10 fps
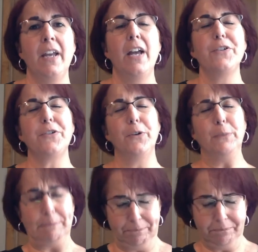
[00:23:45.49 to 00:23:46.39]

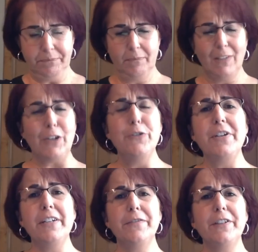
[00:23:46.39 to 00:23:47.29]
So you
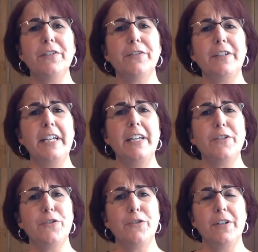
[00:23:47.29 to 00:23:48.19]
give the three
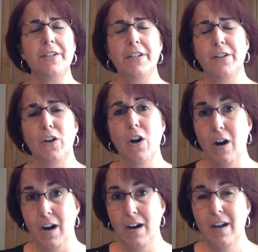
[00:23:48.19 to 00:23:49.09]
students in the
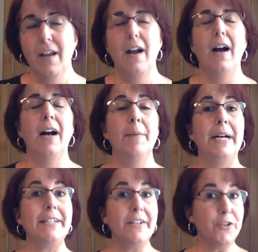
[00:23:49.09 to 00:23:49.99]
car um, a
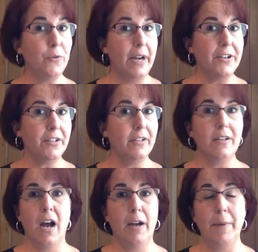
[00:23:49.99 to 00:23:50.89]
situation to
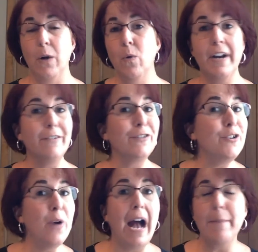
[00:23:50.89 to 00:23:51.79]
talk about, whatever
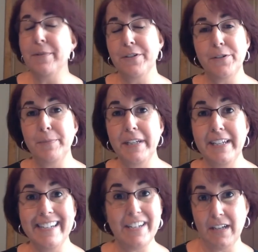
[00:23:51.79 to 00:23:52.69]
you happen to be
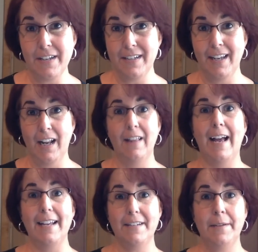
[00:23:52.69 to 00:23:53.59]
discussing in
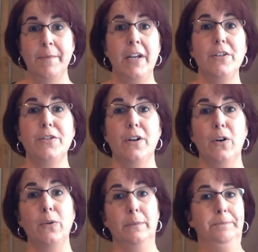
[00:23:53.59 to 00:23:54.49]
class.
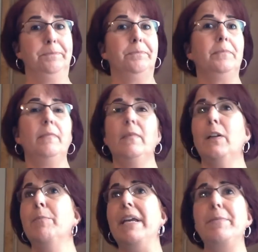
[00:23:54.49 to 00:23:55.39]
So
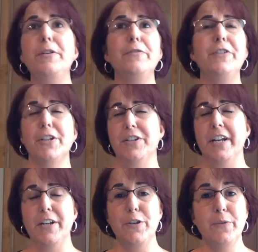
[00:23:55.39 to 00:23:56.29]
maybe you've just
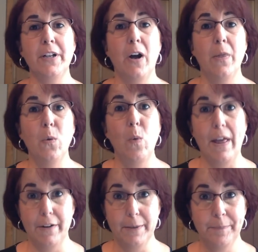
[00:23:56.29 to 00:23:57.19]
done a unit on the
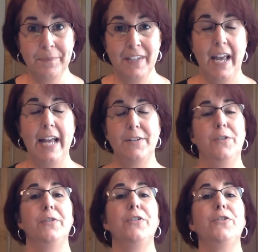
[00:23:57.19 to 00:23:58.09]
weather. And
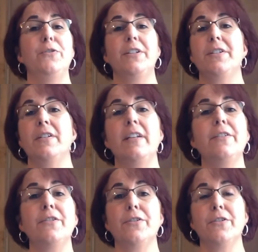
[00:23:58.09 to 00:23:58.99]
so the students need
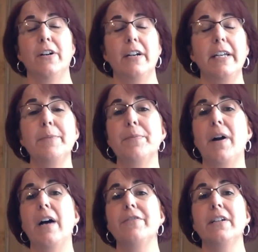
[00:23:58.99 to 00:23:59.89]
to start
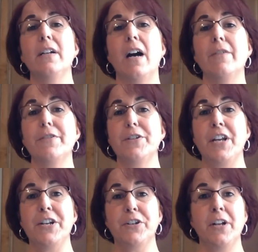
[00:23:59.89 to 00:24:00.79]
improving a
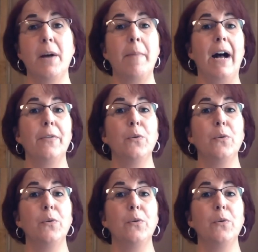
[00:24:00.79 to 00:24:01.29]
conversation about the